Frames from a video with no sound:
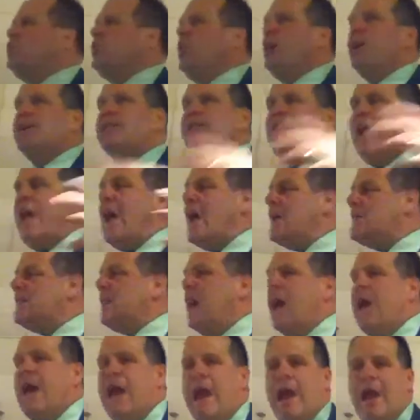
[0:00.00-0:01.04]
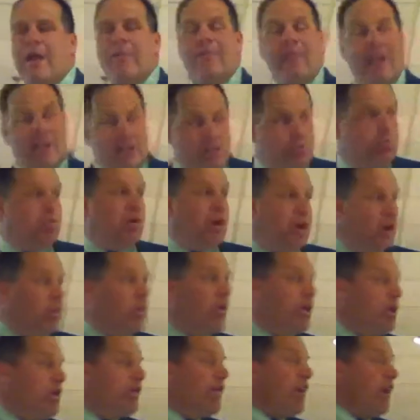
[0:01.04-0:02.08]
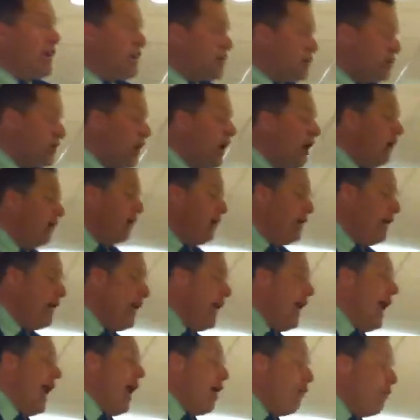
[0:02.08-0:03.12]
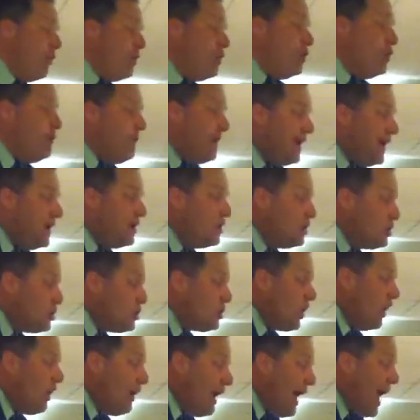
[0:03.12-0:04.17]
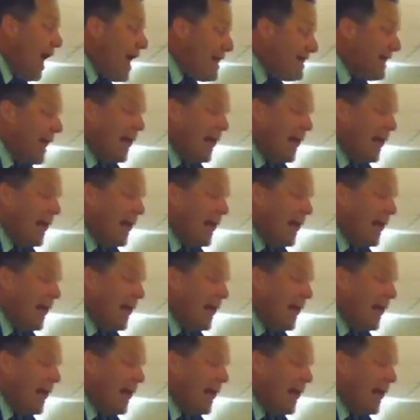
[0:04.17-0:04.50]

just as I am, that's really where you've got to start. And when you begin to start at